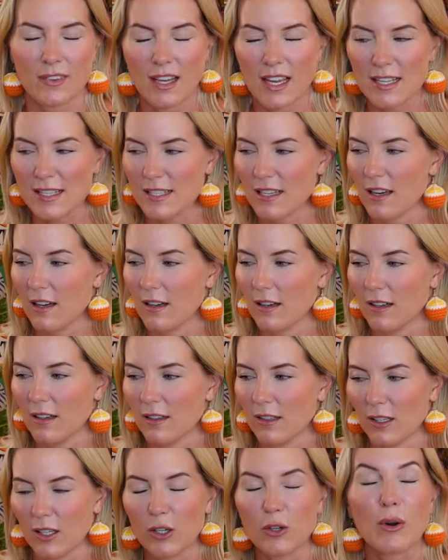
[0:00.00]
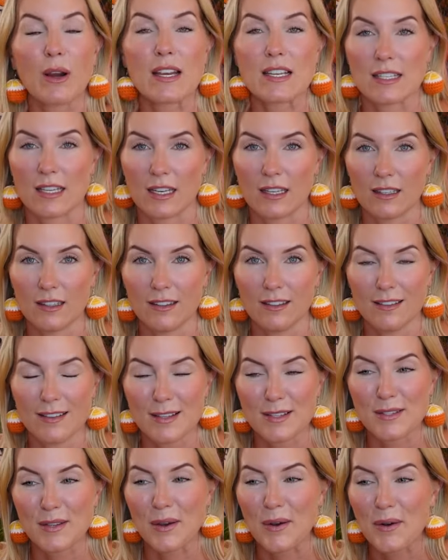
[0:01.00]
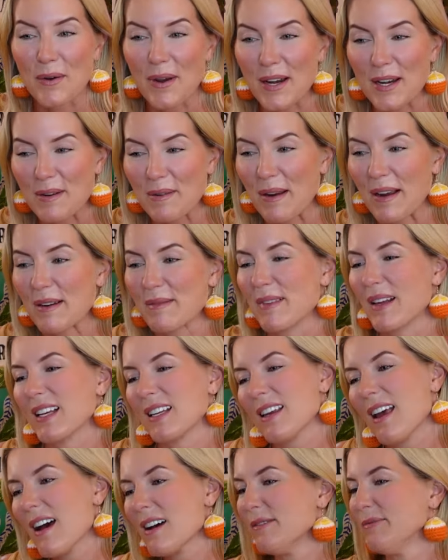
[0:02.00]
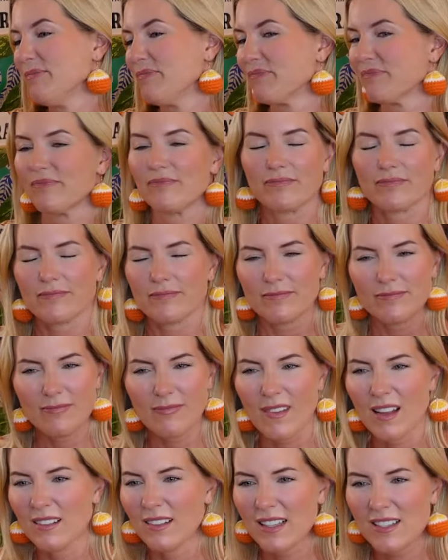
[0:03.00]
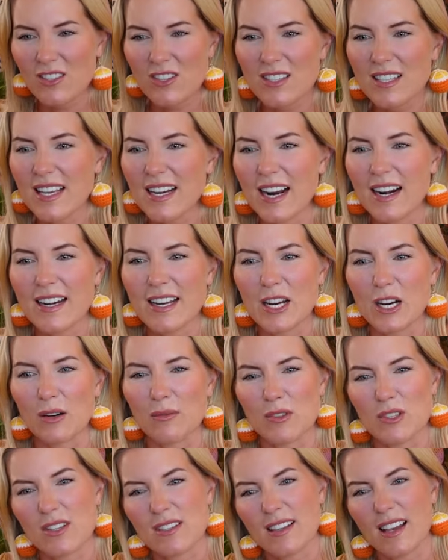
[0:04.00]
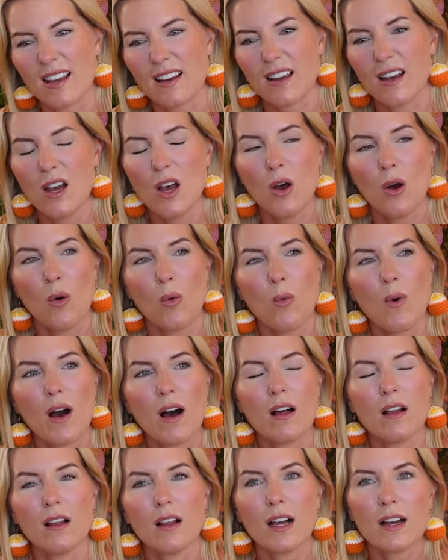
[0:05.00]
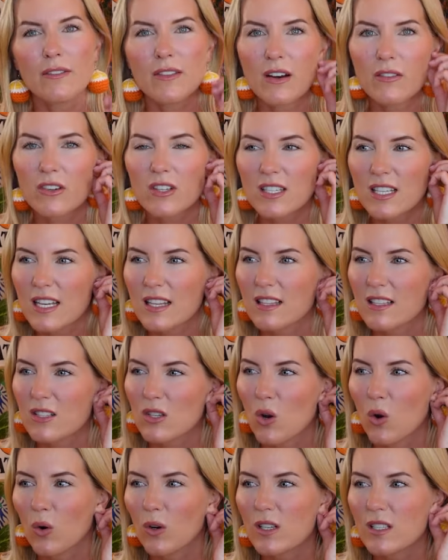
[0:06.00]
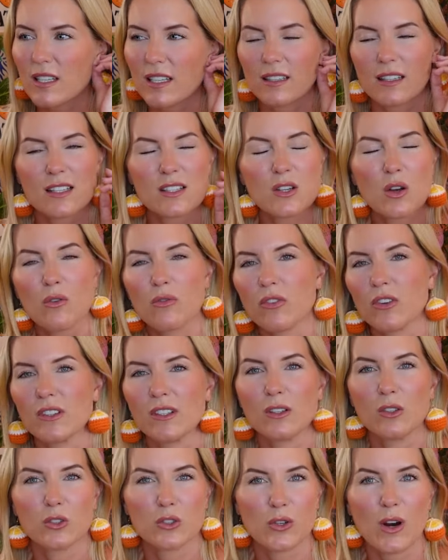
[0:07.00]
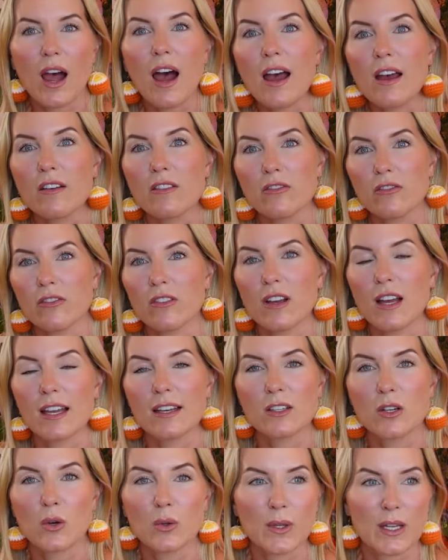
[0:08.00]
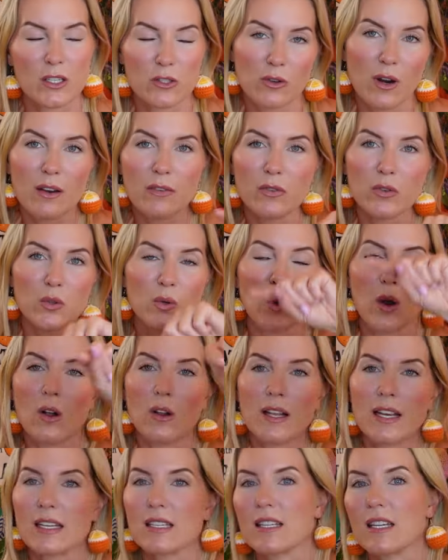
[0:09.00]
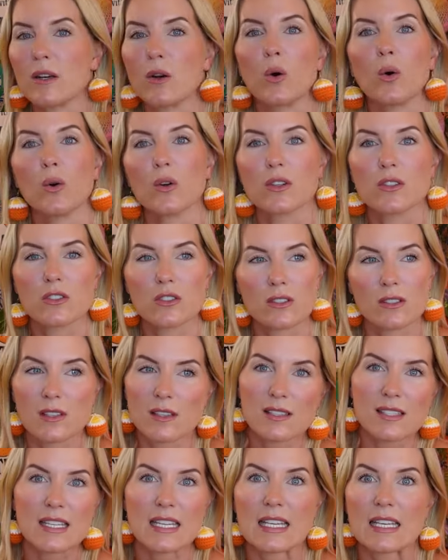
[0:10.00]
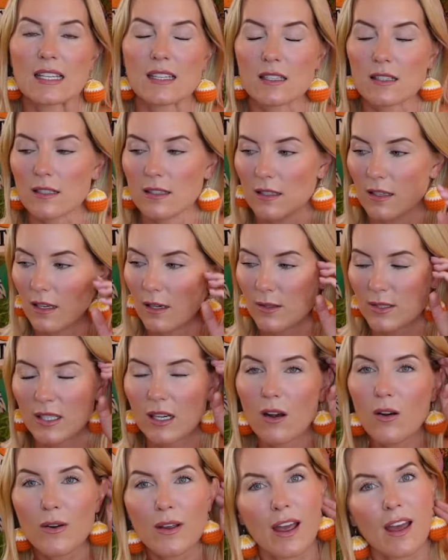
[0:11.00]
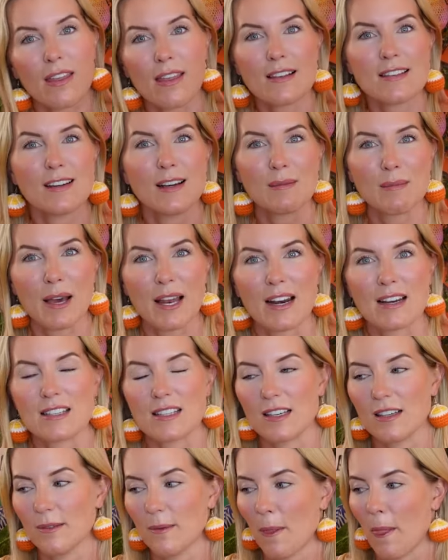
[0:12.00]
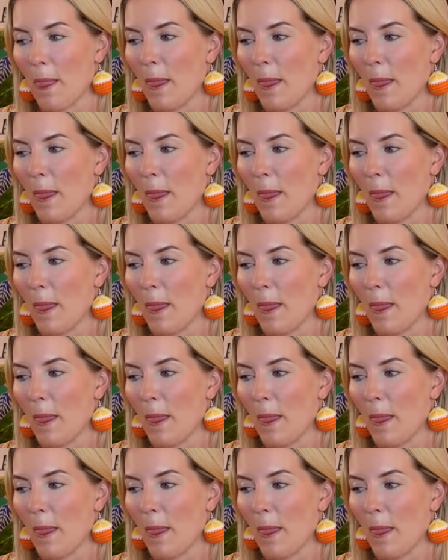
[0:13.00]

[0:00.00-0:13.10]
it's crazy. So anyway, I'm like, yeah, let's just get out of here. But she's like, well, I've never seen this course. Like, let's go for a little drive and go like drive through all 18 holes just to see it. I was like, okay, that's not a bad idea.